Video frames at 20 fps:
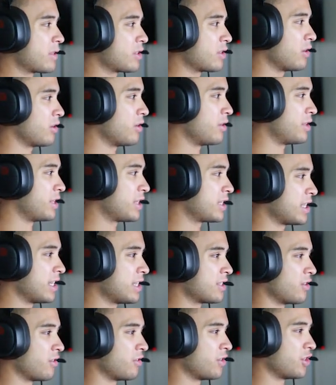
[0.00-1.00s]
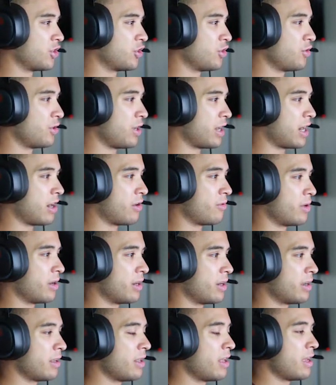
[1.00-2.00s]
so this is on the two
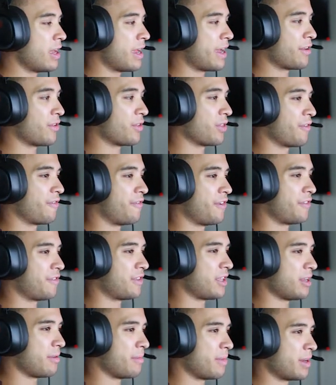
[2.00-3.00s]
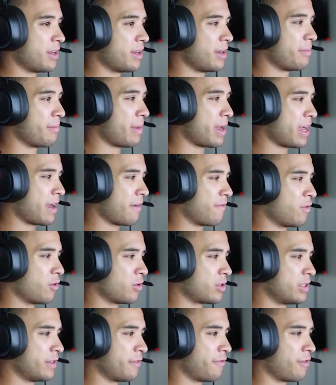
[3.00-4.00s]
hour and on the 15 minute, it may have
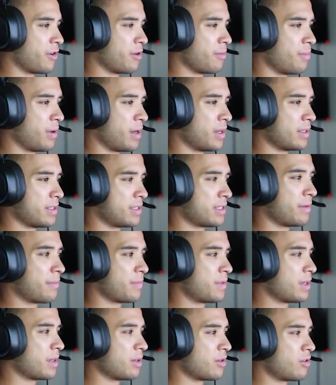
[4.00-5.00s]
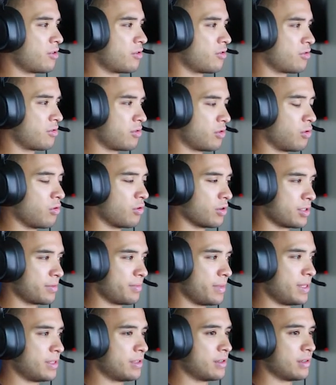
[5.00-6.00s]
looked different, but something
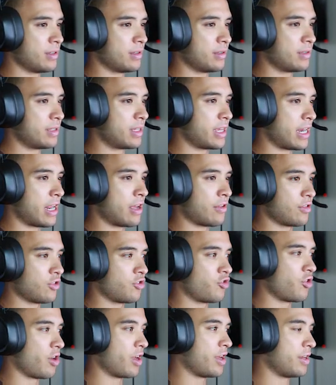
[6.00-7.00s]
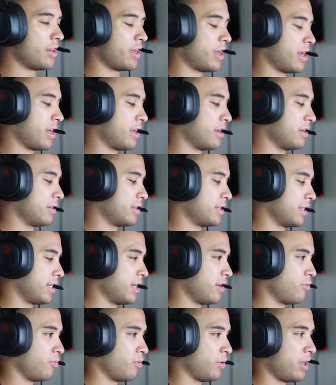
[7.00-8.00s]
caused me to get out the trade and
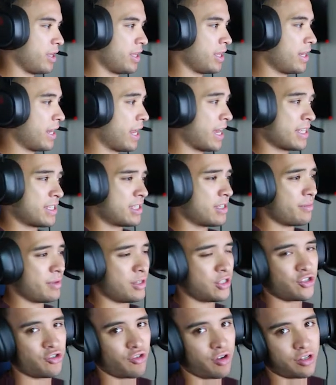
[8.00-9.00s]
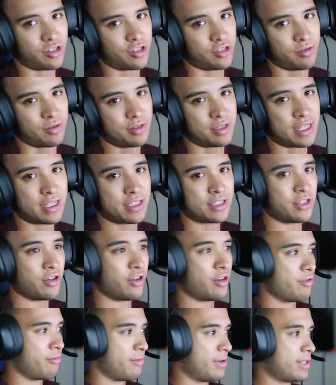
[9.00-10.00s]
it, it has to be structured because that's
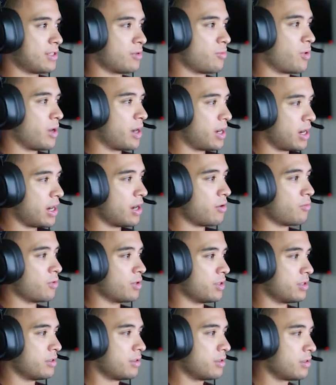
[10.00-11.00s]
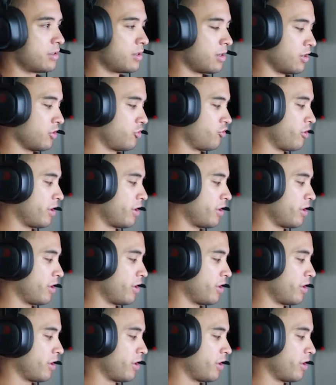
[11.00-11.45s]
the only reason why I would cut